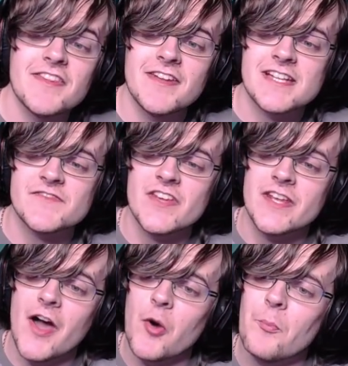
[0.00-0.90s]
in the next
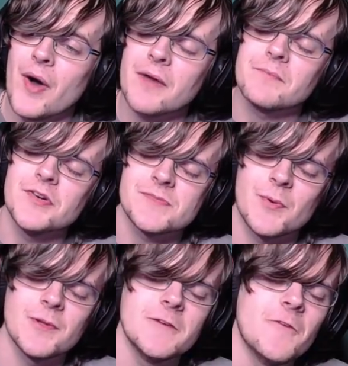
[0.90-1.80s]
video. But most
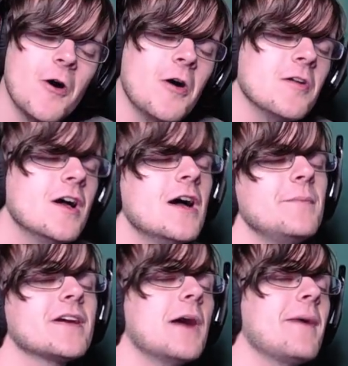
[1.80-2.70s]
importantly of all,
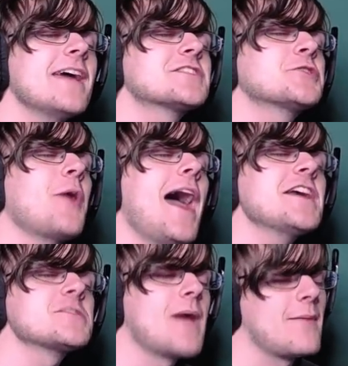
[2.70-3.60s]
become a
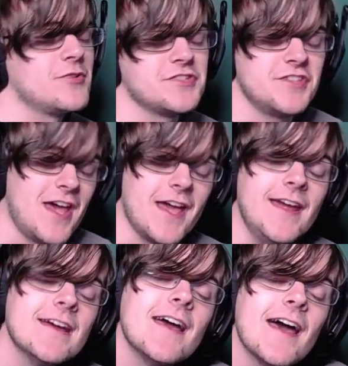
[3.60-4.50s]
trash mammal
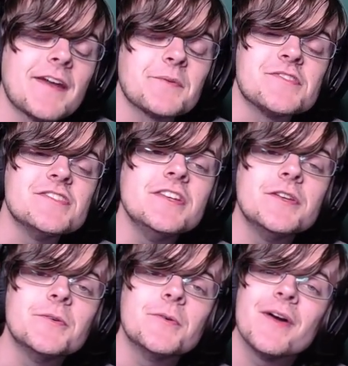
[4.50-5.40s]
today, and I will see
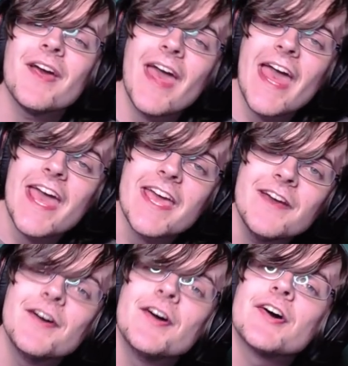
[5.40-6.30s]
you
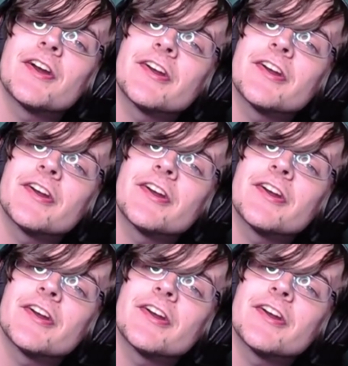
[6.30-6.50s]
a-round-day.